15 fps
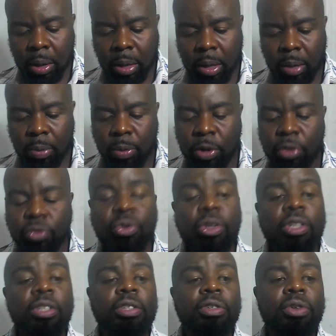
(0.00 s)
we
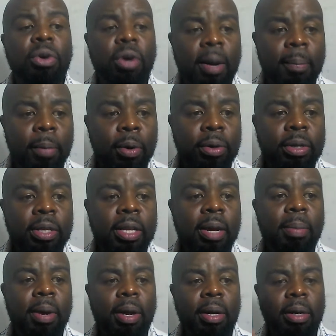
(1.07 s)
should talk about
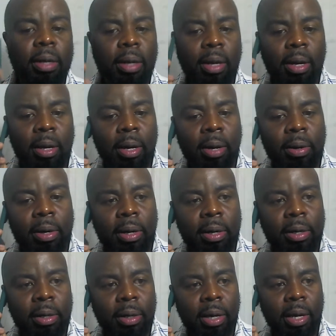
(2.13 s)
them, and
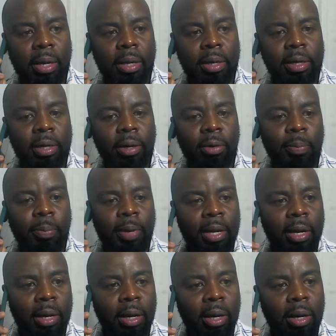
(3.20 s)

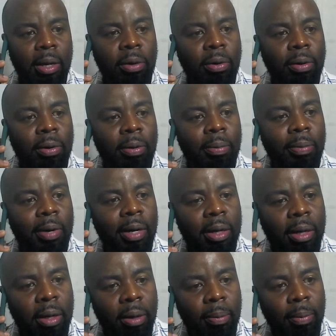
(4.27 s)
nitakupigia, I'll call you back
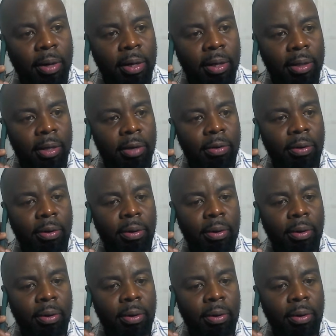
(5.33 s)
on a session.